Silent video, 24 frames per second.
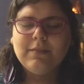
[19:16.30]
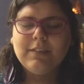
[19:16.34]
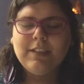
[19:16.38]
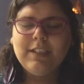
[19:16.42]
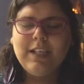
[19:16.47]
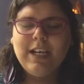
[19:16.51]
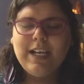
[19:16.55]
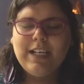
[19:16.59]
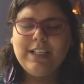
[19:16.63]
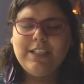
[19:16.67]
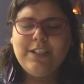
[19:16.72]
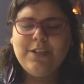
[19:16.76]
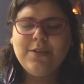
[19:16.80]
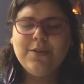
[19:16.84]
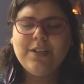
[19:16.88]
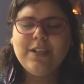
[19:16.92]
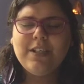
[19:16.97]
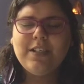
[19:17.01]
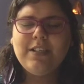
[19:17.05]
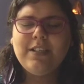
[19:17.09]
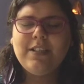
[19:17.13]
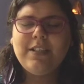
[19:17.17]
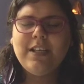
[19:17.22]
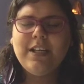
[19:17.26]
As you
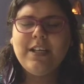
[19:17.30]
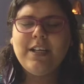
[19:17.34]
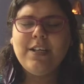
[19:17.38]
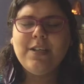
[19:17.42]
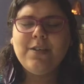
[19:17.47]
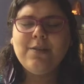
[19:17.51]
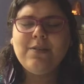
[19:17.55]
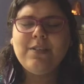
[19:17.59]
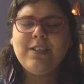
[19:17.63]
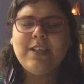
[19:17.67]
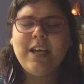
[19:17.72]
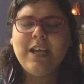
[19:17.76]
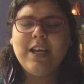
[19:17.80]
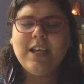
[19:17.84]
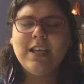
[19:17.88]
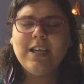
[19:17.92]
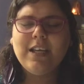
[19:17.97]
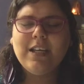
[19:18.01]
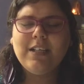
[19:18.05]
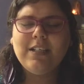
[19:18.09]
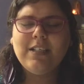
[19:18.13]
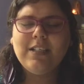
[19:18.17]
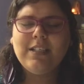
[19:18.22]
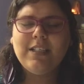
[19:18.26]
continue
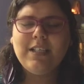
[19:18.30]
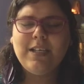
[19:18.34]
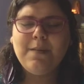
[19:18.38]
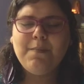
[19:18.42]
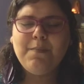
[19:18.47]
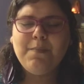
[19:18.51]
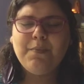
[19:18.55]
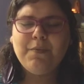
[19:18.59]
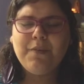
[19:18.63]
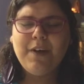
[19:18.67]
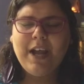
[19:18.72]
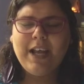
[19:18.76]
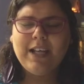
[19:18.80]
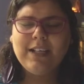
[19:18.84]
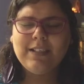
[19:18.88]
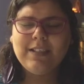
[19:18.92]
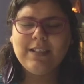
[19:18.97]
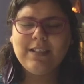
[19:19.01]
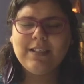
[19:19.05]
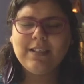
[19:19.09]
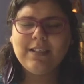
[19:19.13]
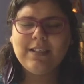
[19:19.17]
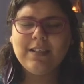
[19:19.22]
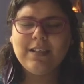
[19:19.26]
taking deep
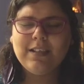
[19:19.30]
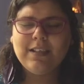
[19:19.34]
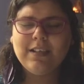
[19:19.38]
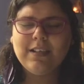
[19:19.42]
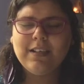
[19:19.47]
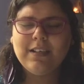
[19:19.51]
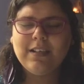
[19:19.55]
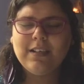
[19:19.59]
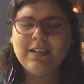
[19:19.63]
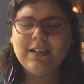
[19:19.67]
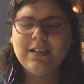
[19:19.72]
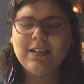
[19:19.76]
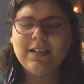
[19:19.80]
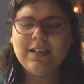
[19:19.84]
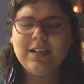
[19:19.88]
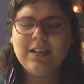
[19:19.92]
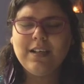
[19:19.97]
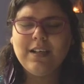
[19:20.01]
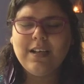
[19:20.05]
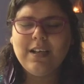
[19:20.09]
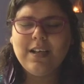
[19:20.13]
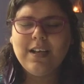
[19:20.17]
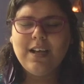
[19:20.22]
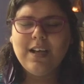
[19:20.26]
breaths
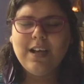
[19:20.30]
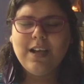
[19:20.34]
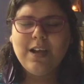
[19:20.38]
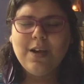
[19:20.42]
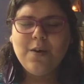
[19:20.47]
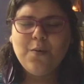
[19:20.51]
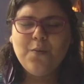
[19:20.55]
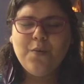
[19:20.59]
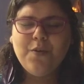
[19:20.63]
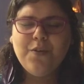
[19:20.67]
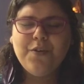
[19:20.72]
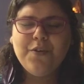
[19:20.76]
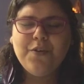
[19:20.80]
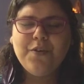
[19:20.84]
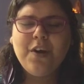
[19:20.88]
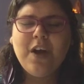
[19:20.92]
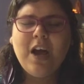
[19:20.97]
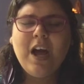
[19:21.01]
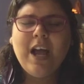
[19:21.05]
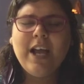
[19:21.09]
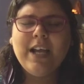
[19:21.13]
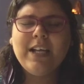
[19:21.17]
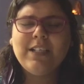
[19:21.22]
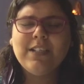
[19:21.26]
with your
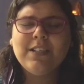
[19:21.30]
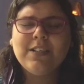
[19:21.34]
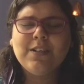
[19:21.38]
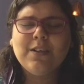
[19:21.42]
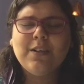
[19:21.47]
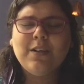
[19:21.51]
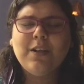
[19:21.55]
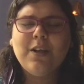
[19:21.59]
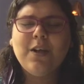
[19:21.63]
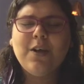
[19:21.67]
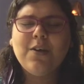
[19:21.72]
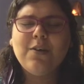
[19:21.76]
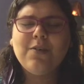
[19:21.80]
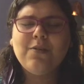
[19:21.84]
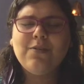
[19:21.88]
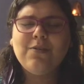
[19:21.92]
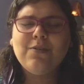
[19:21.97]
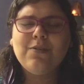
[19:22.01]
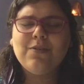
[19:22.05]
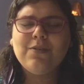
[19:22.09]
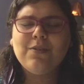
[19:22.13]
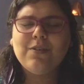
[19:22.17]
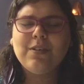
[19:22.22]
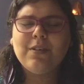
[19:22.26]
eyes
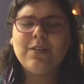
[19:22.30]
closed,